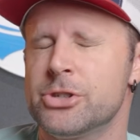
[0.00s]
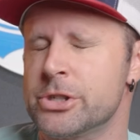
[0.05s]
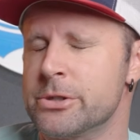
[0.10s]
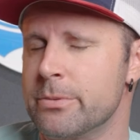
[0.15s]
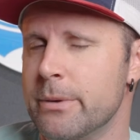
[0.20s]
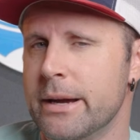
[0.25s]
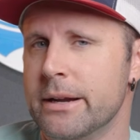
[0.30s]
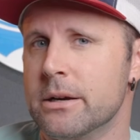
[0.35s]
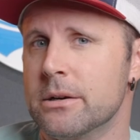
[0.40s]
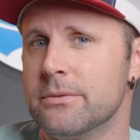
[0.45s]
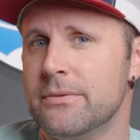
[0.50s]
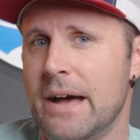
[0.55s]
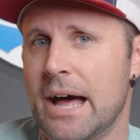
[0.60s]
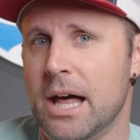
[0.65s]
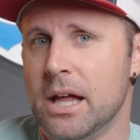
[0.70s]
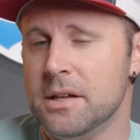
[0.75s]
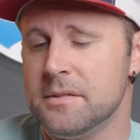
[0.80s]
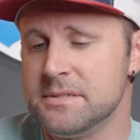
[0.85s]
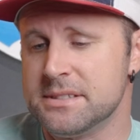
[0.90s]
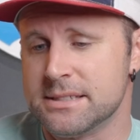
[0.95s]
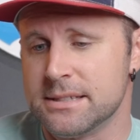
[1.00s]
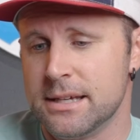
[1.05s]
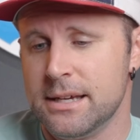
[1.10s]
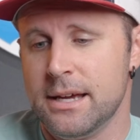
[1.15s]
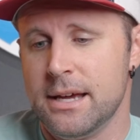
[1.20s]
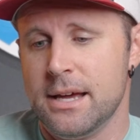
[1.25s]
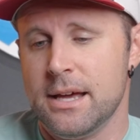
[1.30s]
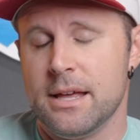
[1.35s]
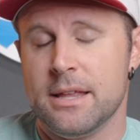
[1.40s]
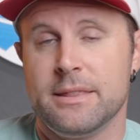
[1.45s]
Schrader valves.
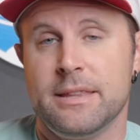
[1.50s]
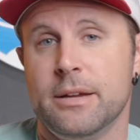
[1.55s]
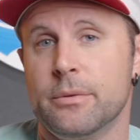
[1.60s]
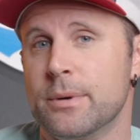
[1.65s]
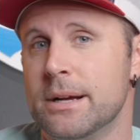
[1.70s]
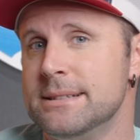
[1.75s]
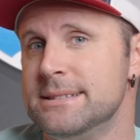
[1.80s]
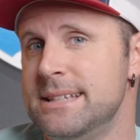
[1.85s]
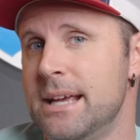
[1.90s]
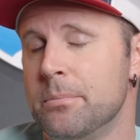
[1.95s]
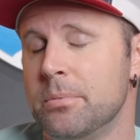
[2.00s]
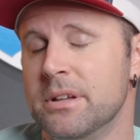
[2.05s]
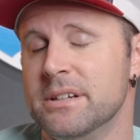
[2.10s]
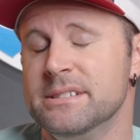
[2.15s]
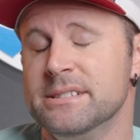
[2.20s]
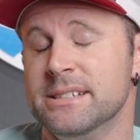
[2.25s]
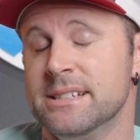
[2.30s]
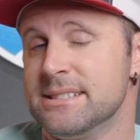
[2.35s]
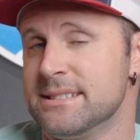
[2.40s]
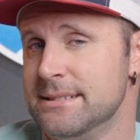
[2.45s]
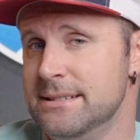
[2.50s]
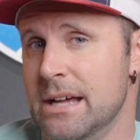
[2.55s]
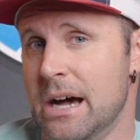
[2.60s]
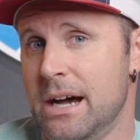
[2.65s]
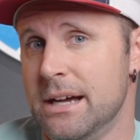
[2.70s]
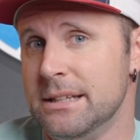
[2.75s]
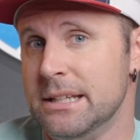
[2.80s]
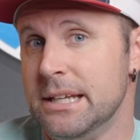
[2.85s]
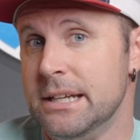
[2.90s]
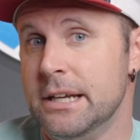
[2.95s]
The red Zeppelin does
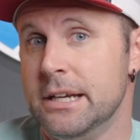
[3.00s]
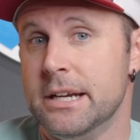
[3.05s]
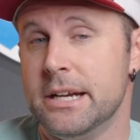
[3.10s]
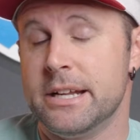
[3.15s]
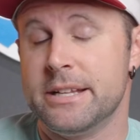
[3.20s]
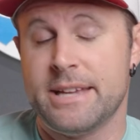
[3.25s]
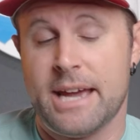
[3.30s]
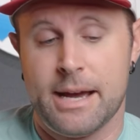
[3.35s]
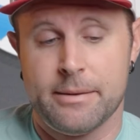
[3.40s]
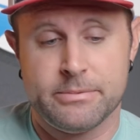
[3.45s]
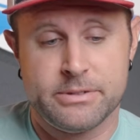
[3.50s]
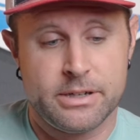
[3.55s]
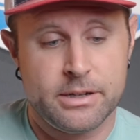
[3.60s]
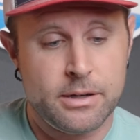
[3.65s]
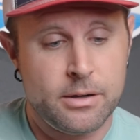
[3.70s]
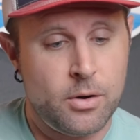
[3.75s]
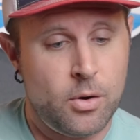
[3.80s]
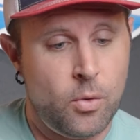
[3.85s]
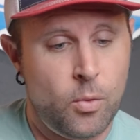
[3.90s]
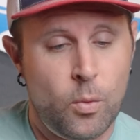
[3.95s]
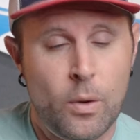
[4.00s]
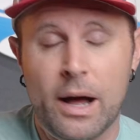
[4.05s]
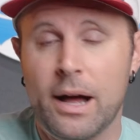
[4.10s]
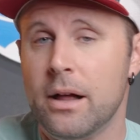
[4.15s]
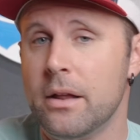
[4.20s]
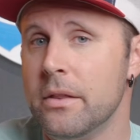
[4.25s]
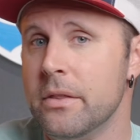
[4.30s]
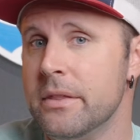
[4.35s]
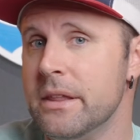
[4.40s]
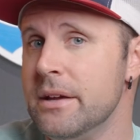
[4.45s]
not need an adapter,
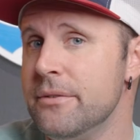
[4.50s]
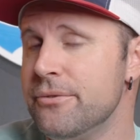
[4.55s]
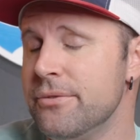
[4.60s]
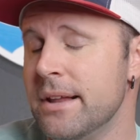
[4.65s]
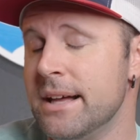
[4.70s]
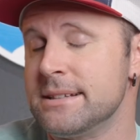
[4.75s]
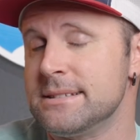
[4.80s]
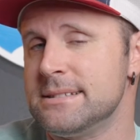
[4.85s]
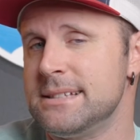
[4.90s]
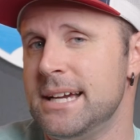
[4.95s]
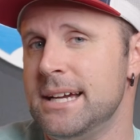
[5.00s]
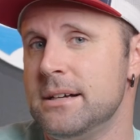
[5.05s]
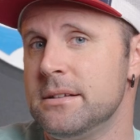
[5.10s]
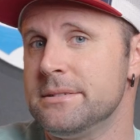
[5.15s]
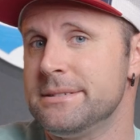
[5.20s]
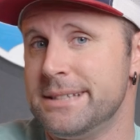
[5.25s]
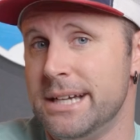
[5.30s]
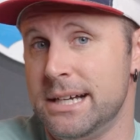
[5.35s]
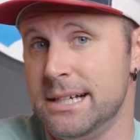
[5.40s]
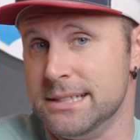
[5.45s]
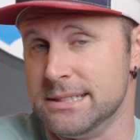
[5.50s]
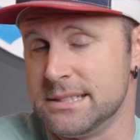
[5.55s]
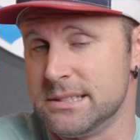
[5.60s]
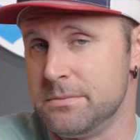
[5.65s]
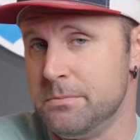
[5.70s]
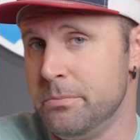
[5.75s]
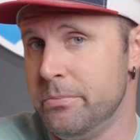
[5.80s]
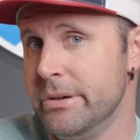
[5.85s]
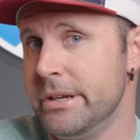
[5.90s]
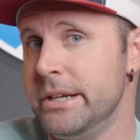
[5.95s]
while the Flextail
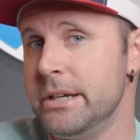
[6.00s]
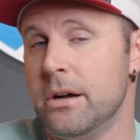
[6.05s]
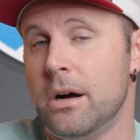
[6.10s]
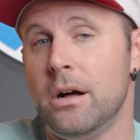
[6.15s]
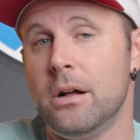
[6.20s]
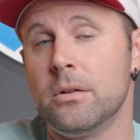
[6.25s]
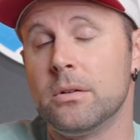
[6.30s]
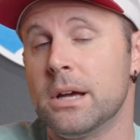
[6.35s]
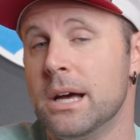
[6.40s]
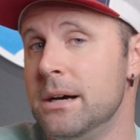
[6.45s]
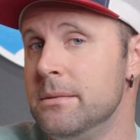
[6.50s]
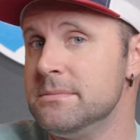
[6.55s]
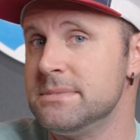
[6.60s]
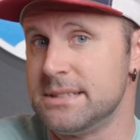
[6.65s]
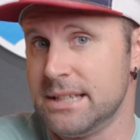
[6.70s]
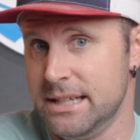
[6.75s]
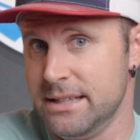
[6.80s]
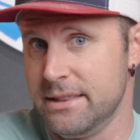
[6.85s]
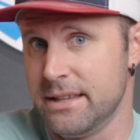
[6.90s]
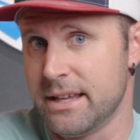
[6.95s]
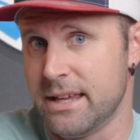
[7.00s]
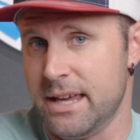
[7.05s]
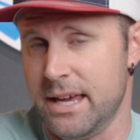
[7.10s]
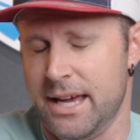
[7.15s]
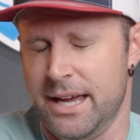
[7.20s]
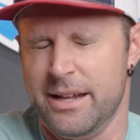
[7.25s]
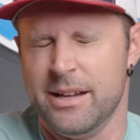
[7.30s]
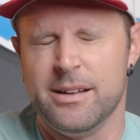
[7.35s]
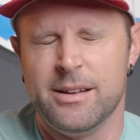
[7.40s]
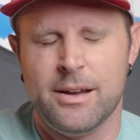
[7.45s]
does, but it all comes in the
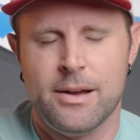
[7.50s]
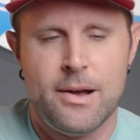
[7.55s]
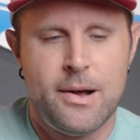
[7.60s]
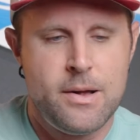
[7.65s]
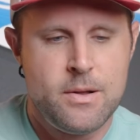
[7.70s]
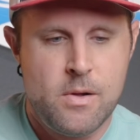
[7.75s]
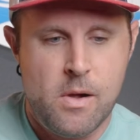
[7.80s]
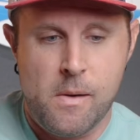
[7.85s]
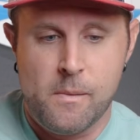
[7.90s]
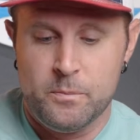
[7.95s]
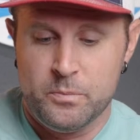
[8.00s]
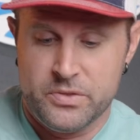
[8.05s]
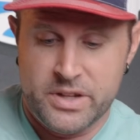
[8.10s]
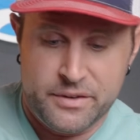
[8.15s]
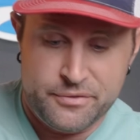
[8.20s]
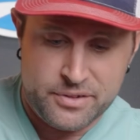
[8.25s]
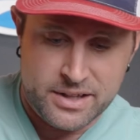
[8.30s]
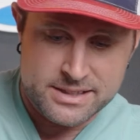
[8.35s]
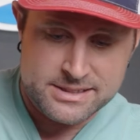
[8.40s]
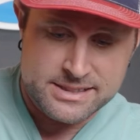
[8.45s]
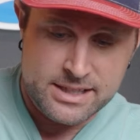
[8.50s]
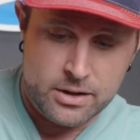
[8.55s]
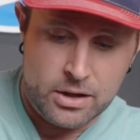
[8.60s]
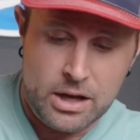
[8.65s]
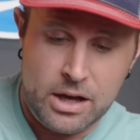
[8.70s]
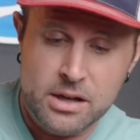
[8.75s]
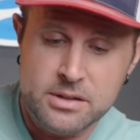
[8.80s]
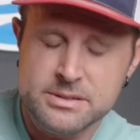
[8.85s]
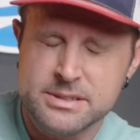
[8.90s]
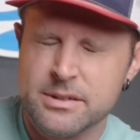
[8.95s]
kit. The Flextail
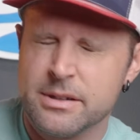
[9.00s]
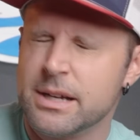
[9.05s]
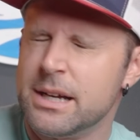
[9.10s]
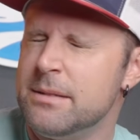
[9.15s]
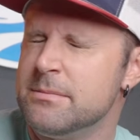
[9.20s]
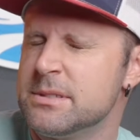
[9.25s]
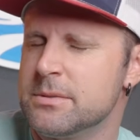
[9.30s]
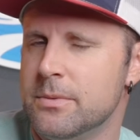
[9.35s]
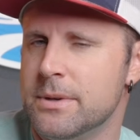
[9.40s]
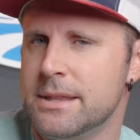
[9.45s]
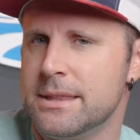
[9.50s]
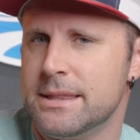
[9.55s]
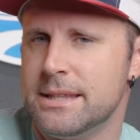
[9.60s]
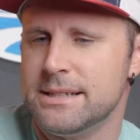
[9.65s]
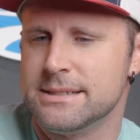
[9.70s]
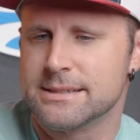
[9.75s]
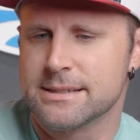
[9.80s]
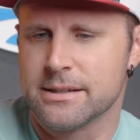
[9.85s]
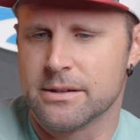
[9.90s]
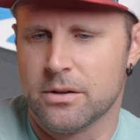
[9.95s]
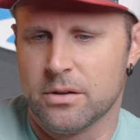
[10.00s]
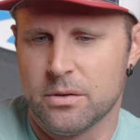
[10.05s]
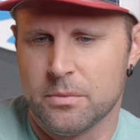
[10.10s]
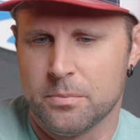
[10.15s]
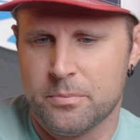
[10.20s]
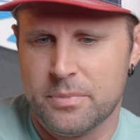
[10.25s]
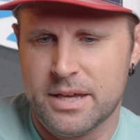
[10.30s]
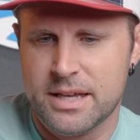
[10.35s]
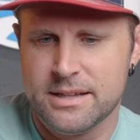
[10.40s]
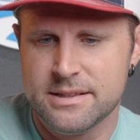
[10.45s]
also comes with this little
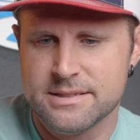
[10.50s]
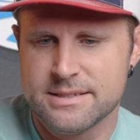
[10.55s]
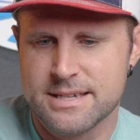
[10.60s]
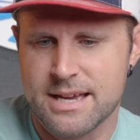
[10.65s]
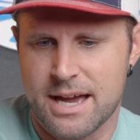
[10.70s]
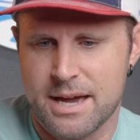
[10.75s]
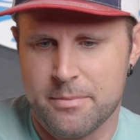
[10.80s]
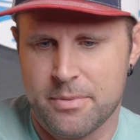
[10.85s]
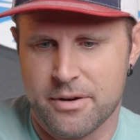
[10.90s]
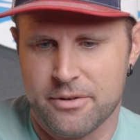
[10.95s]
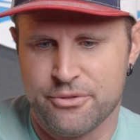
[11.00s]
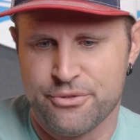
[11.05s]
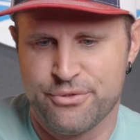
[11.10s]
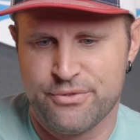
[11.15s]
pin type of